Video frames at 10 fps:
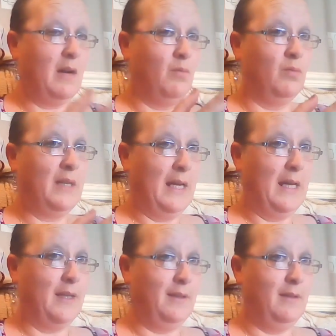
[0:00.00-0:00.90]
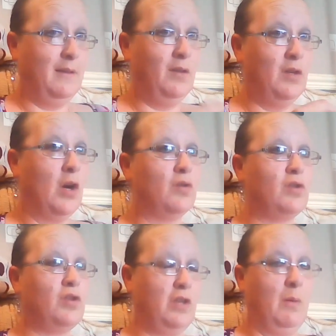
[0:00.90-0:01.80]
I will now
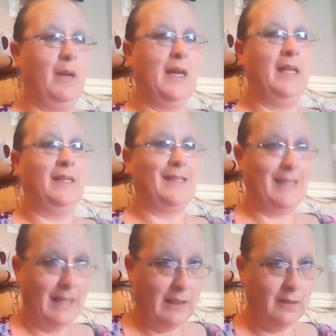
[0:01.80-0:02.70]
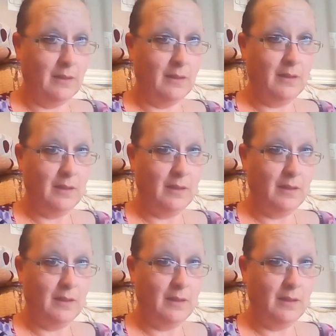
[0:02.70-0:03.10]
not show it until